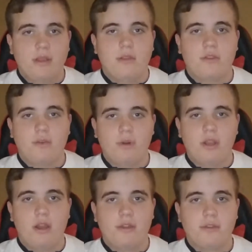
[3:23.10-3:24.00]
The story
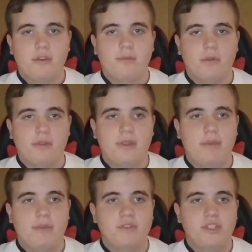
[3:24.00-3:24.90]
also explores
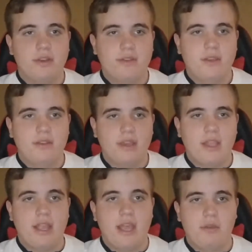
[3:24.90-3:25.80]
themes of justice
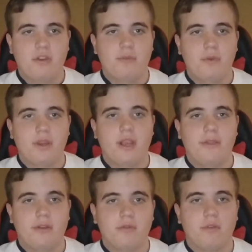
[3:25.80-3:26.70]
and how exploiting
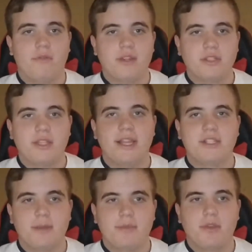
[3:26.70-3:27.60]
others will eventually
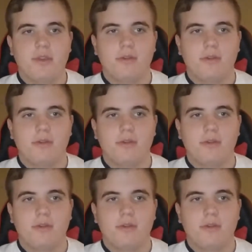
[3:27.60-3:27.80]
catch up to you.